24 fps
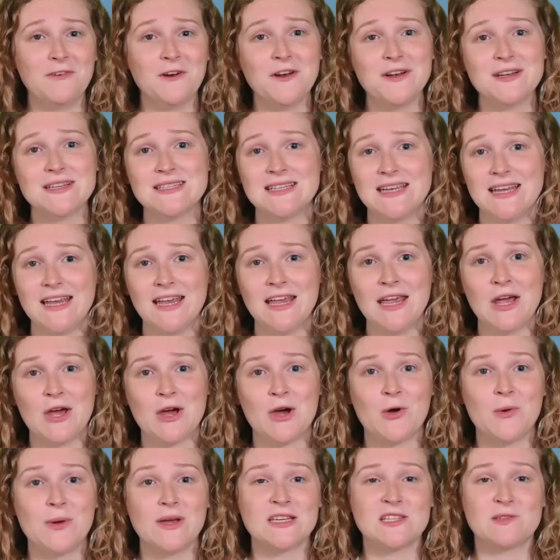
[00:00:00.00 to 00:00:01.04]
for a
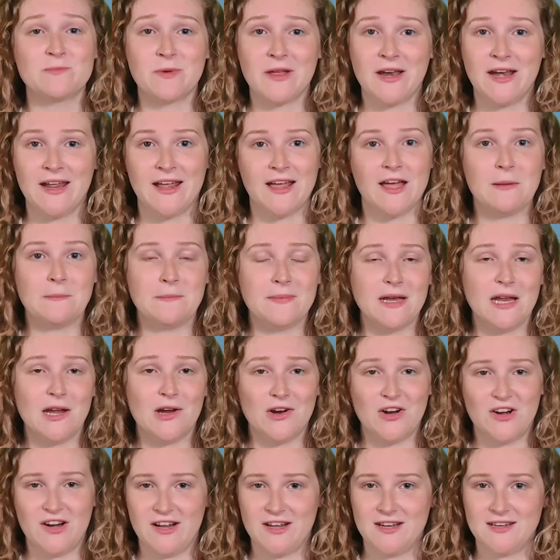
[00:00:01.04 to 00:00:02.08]
CEO explaining company
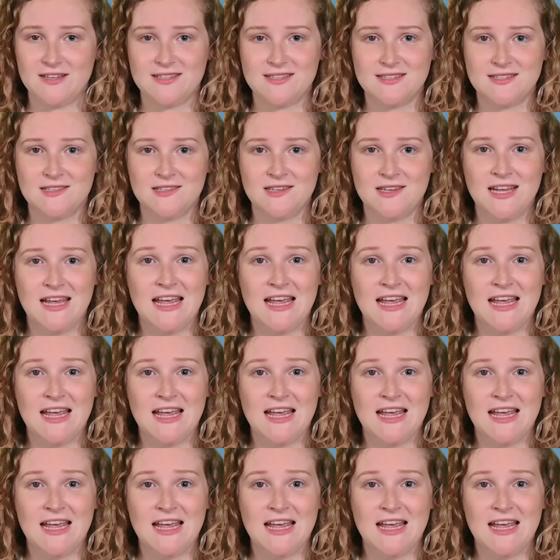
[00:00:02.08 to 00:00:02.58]
earnings.